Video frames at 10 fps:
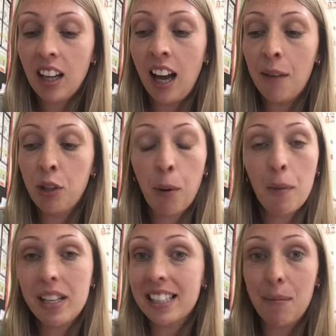You'll
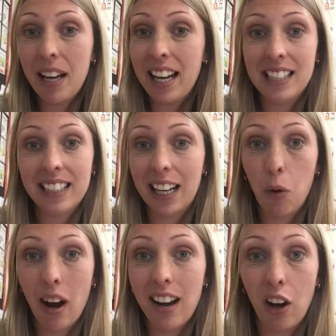probably see me eating it
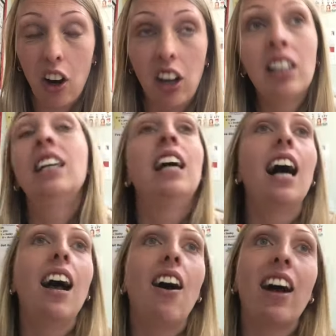quite a lot.
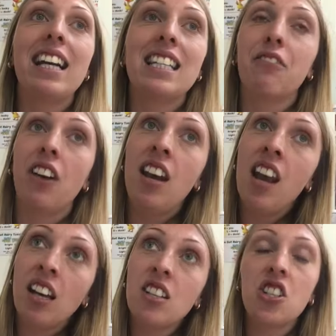I eat it for
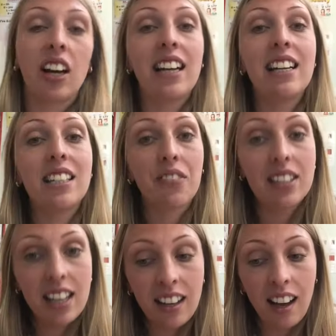lunch, I eat it for
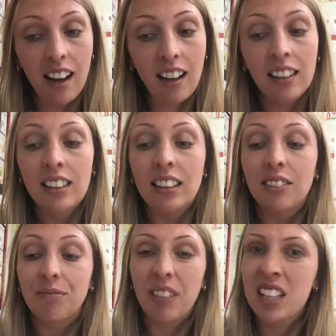dinner.
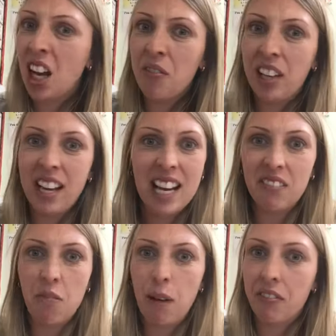I don't really eat
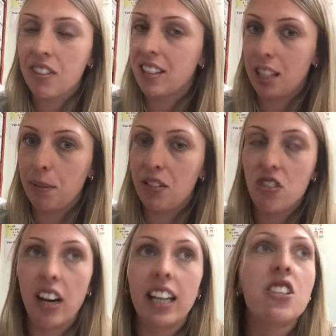it for breakfast, that's a bit
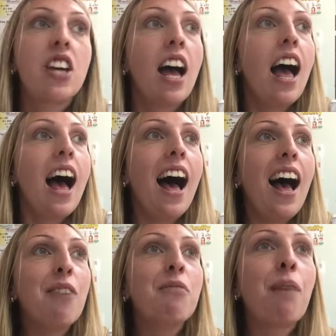strange.
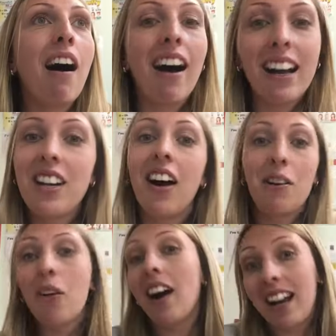But
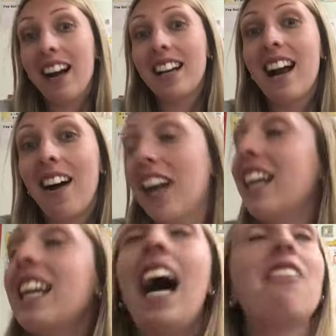I
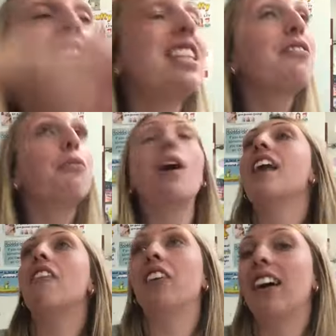can have it
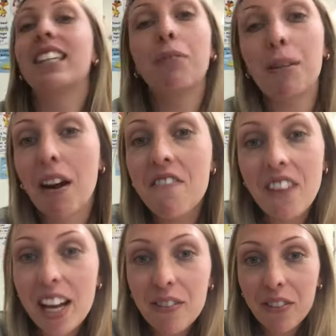whenever. It's one of my
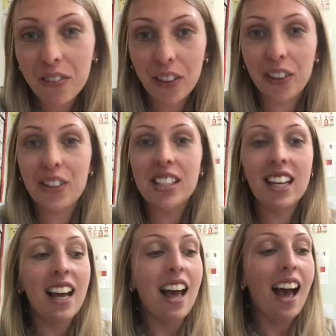favourite foods.
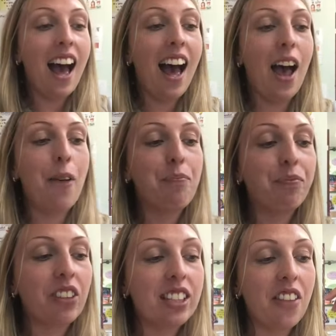
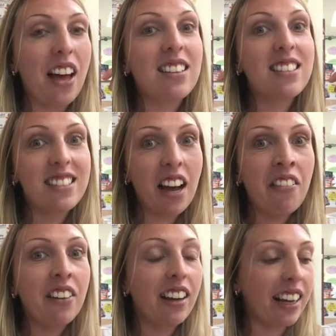So that's
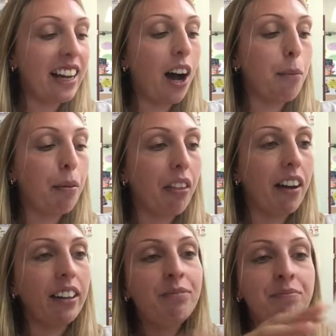definitely up
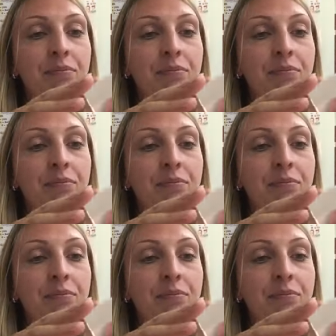there.